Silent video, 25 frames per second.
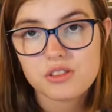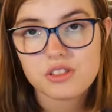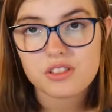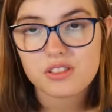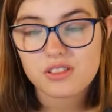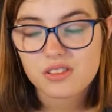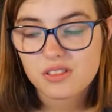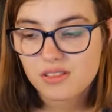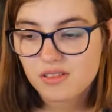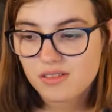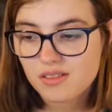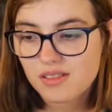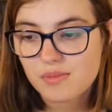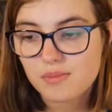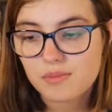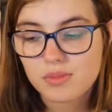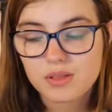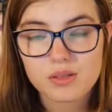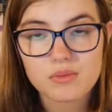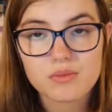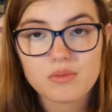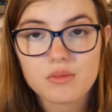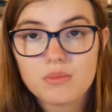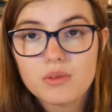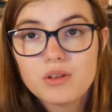just
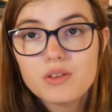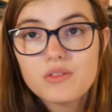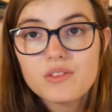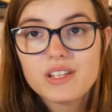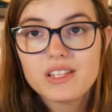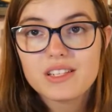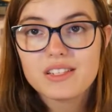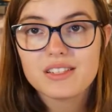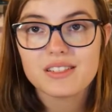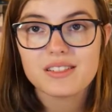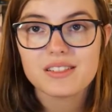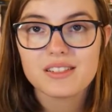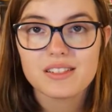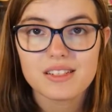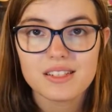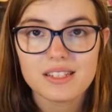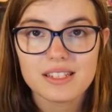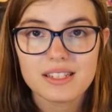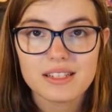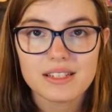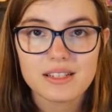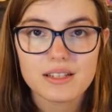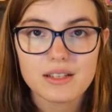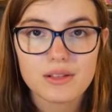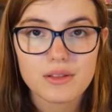simply remove it,
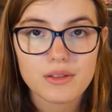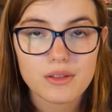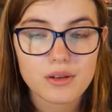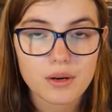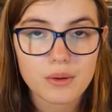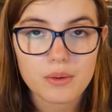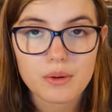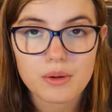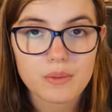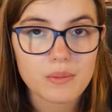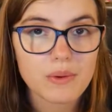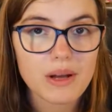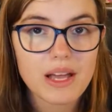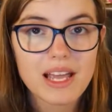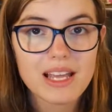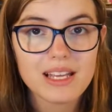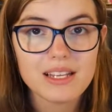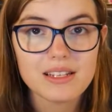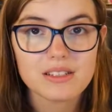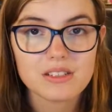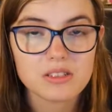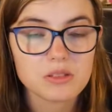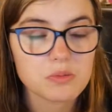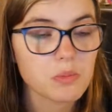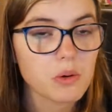throw it away,
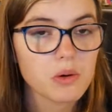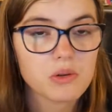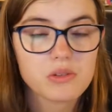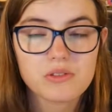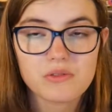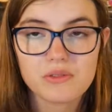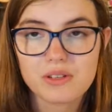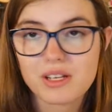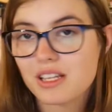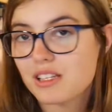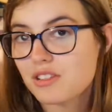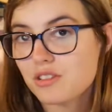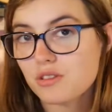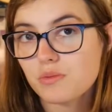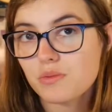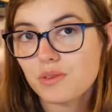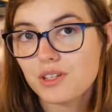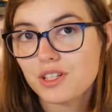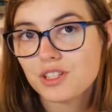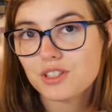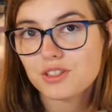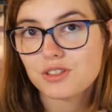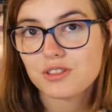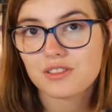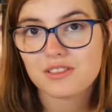dispose of it as you
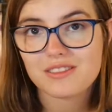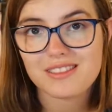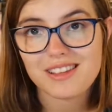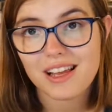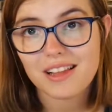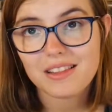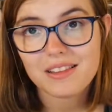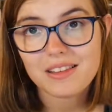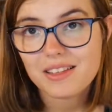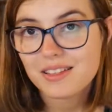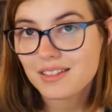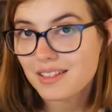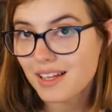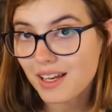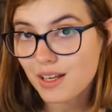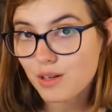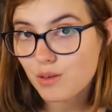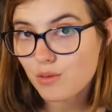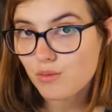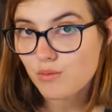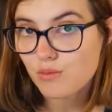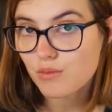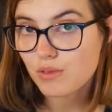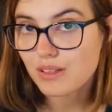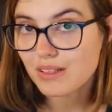wish, sell it. I
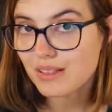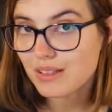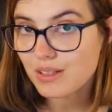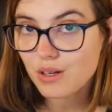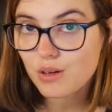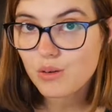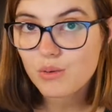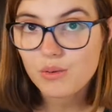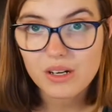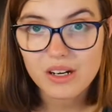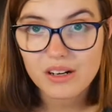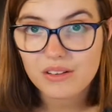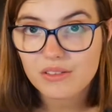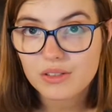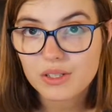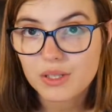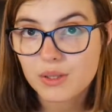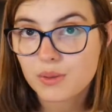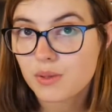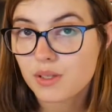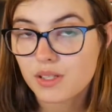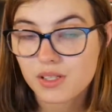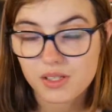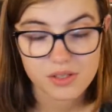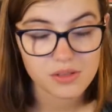don't really know, whatever
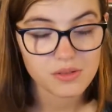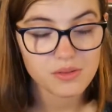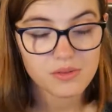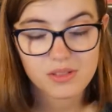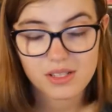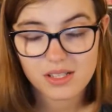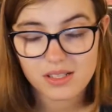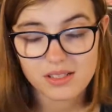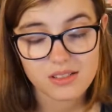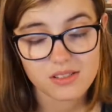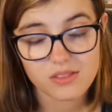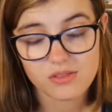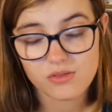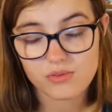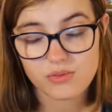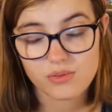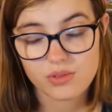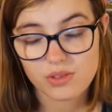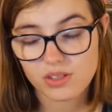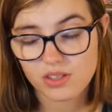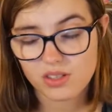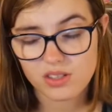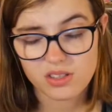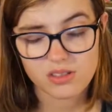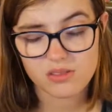you want to do, that's
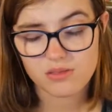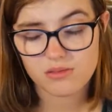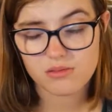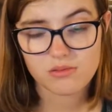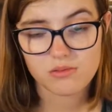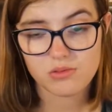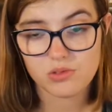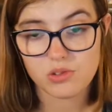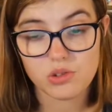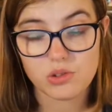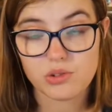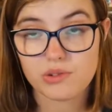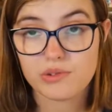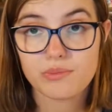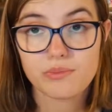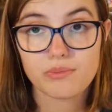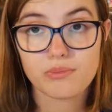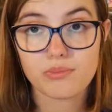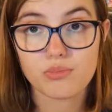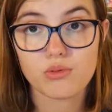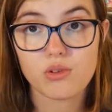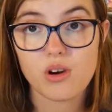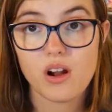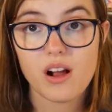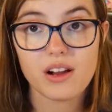really your
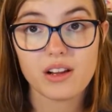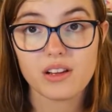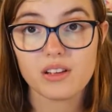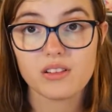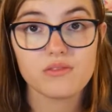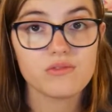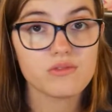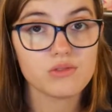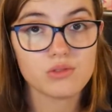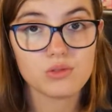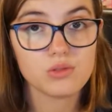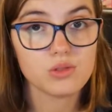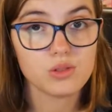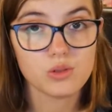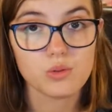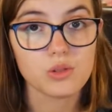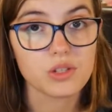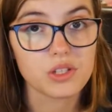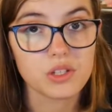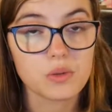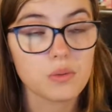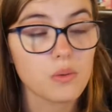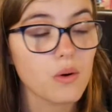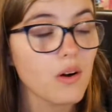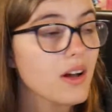prerogative. You do
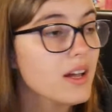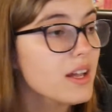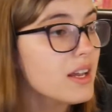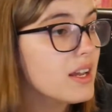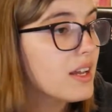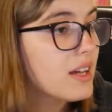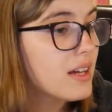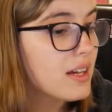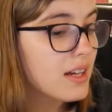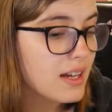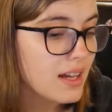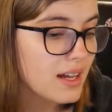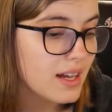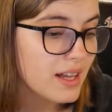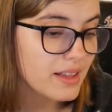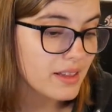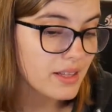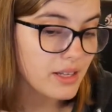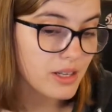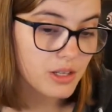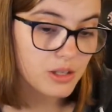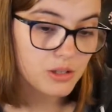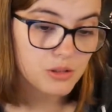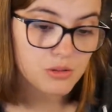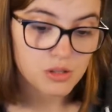what you want, and
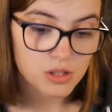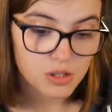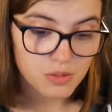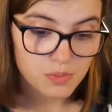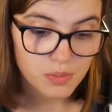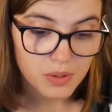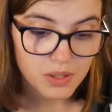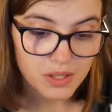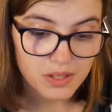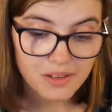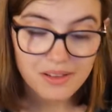then you just put